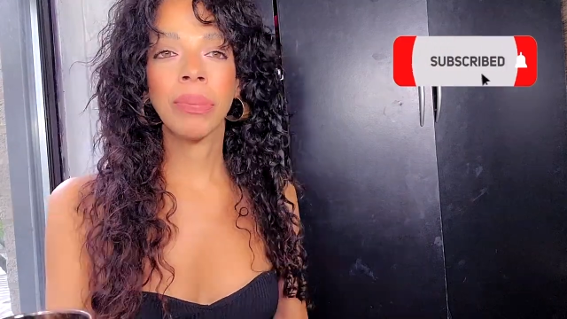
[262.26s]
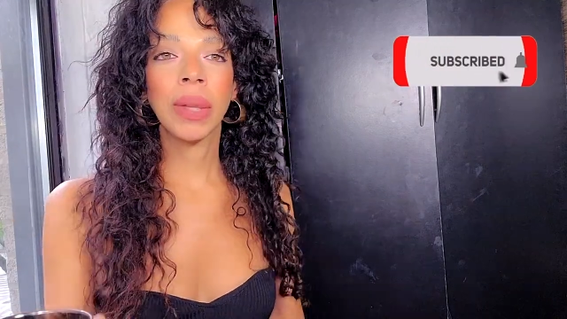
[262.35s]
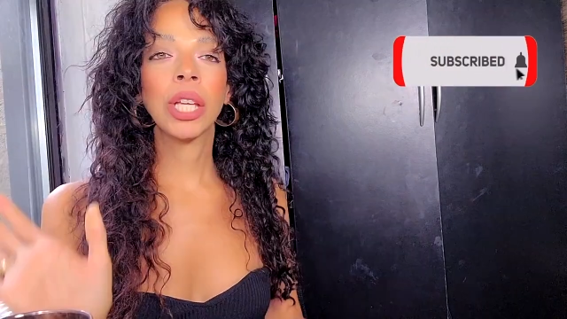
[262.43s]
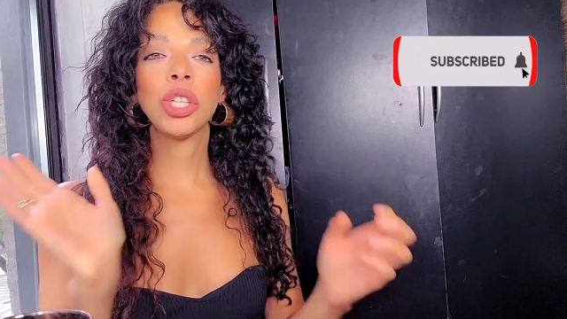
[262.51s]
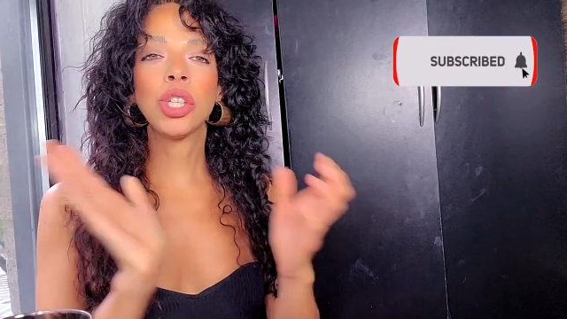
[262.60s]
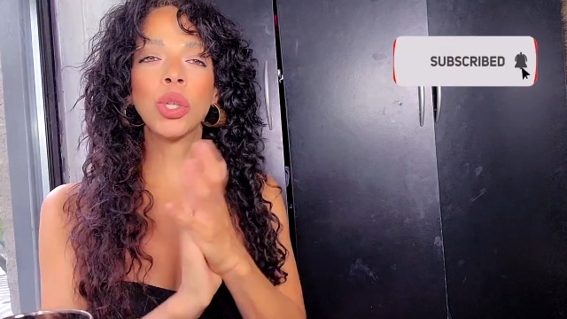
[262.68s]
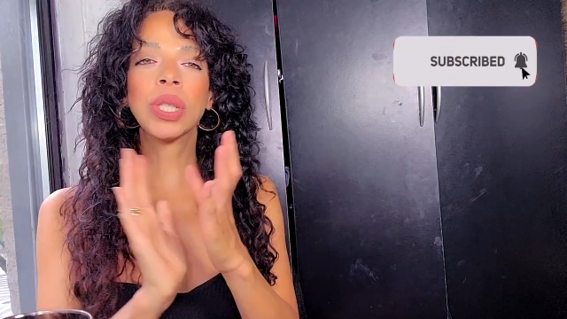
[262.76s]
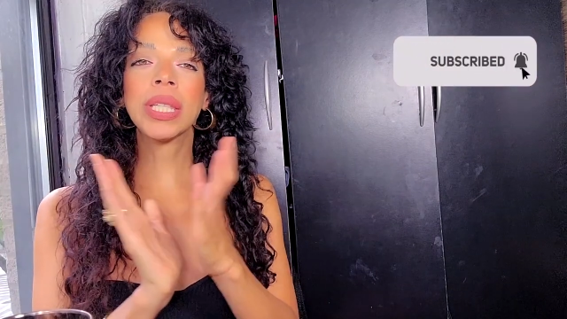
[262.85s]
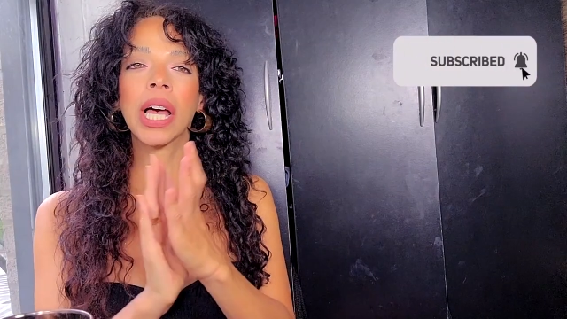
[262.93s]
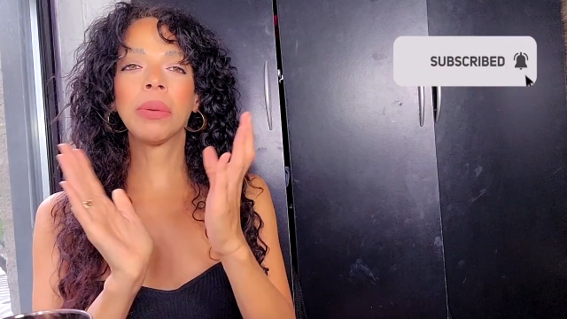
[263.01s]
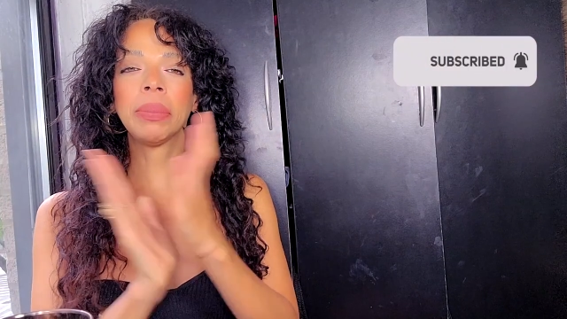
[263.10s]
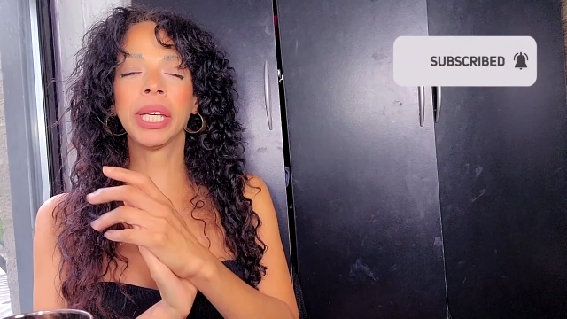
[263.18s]
You
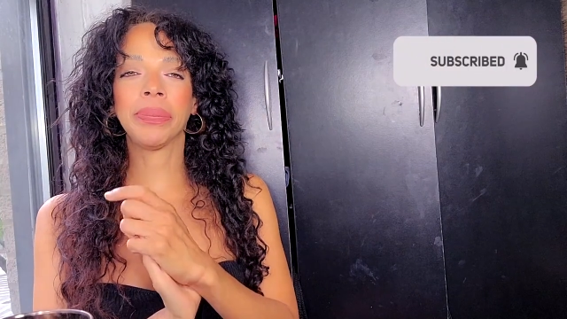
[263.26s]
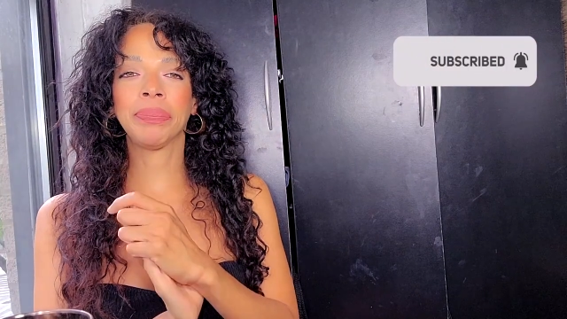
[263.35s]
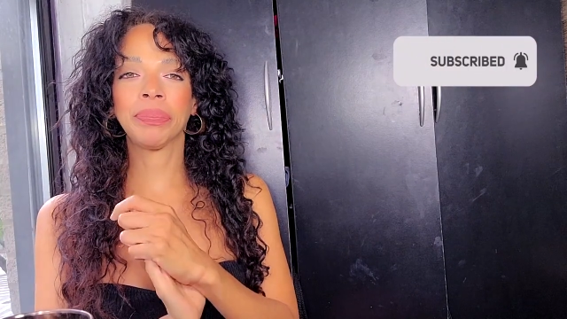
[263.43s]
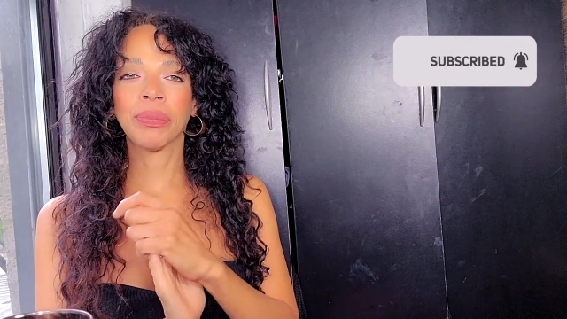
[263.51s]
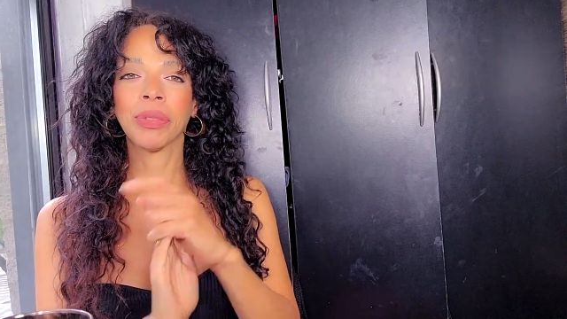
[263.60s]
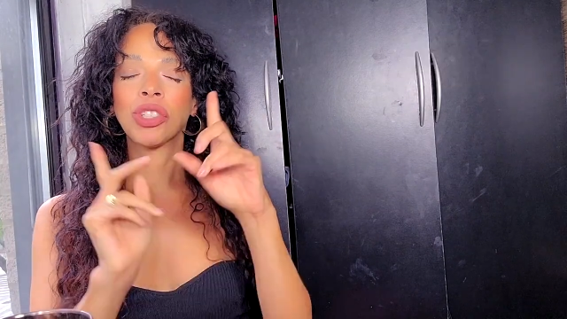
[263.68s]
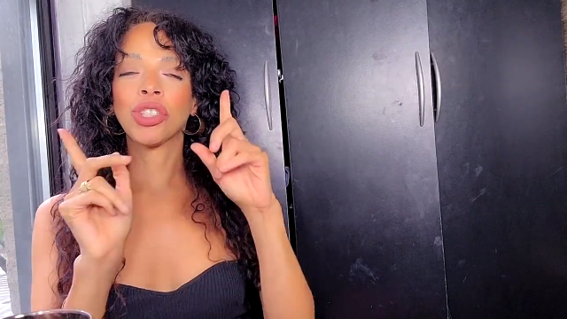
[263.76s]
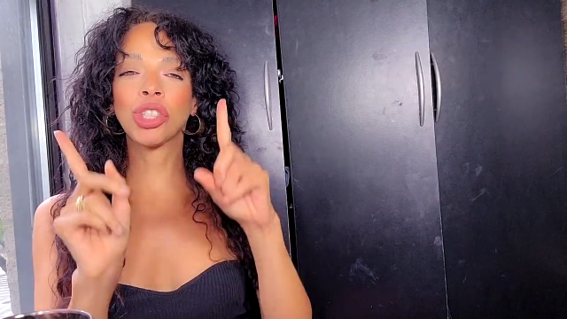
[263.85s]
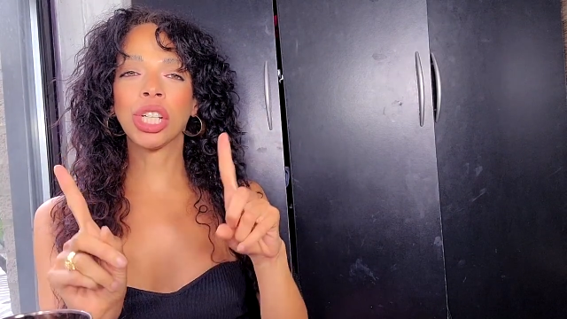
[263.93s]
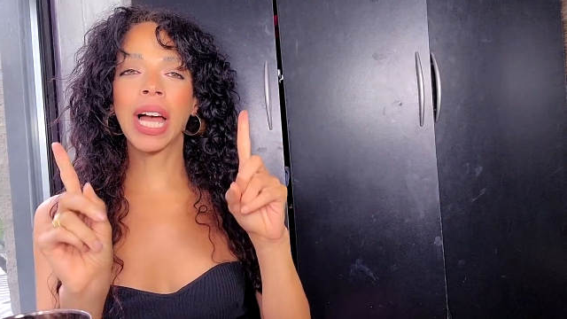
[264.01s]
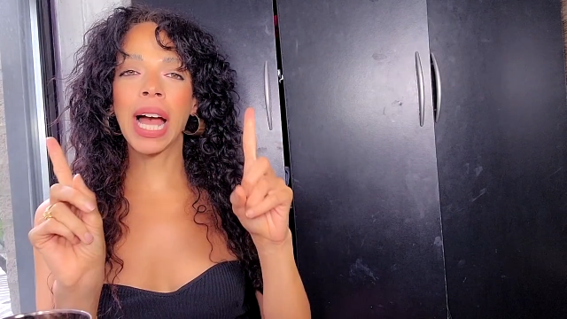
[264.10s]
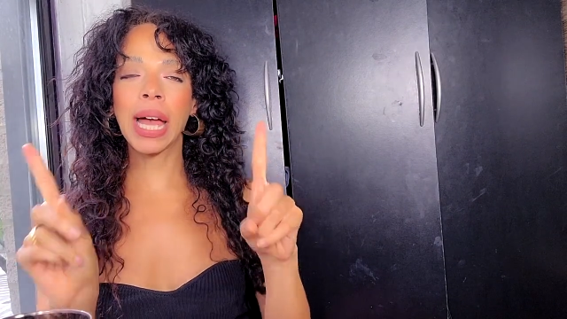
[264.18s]
tell me,
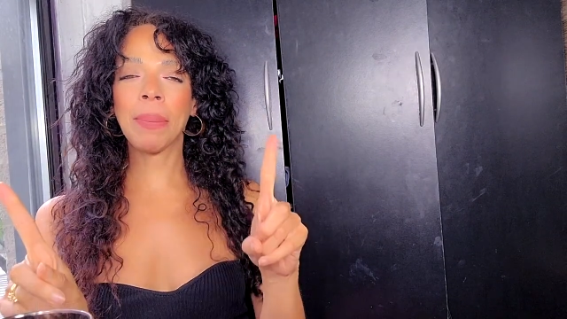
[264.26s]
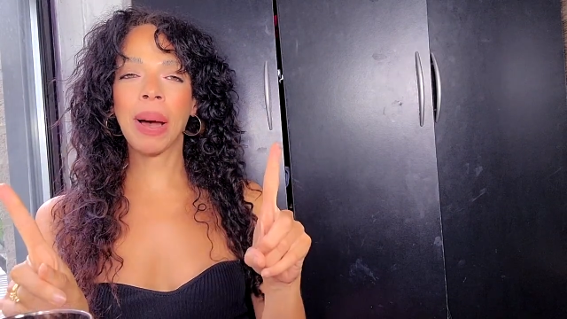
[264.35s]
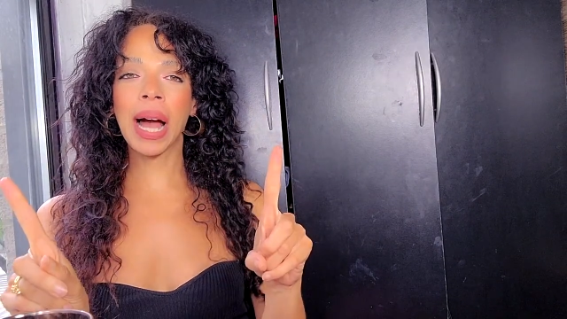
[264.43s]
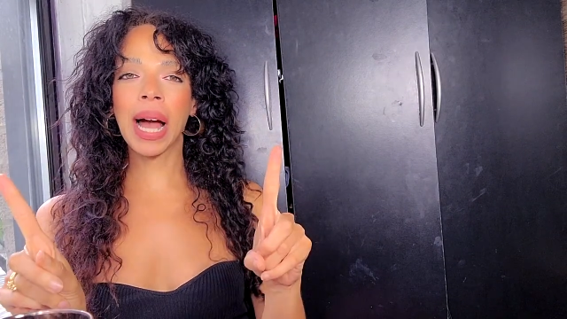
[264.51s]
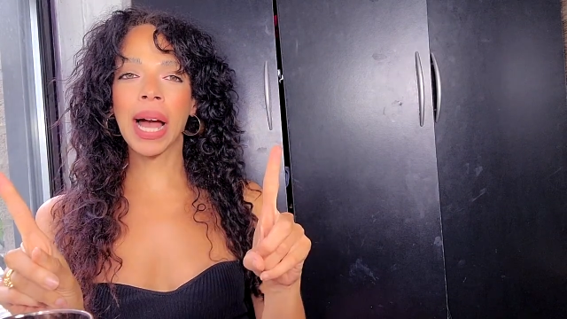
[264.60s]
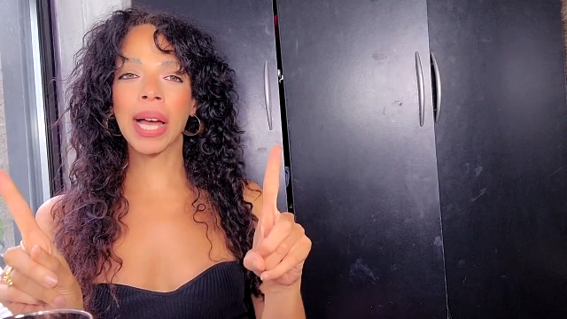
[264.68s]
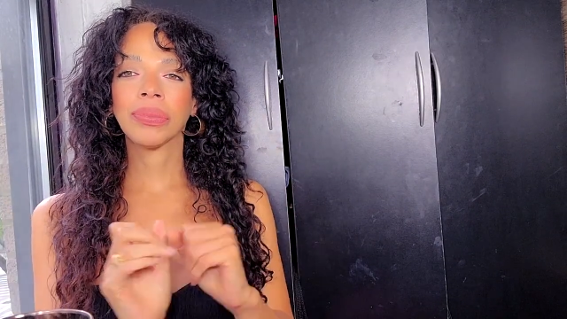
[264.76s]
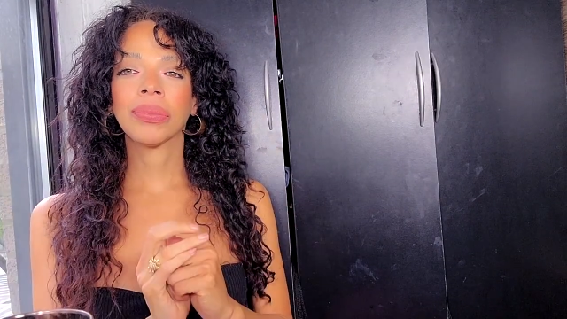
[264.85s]
should I buy?